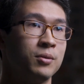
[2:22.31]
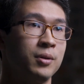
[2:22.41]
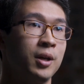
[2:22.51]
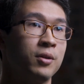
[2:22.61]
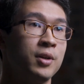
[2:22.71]
or
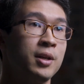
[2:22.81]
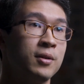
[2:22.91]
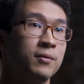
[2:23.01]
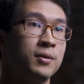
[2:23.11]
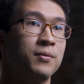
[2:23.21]
get
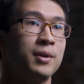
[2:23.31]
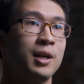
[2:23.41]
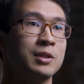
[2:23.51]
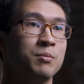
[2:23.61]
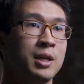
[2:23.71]
creative to fit
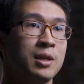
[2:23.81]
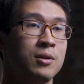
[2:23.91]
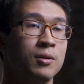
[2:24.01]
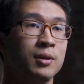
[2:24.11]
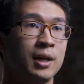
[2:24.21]
as many
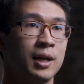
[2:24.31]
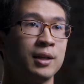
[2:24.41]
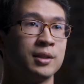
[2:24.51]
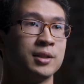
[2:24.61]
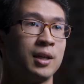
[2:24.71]
good
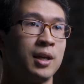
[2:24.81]
gags as I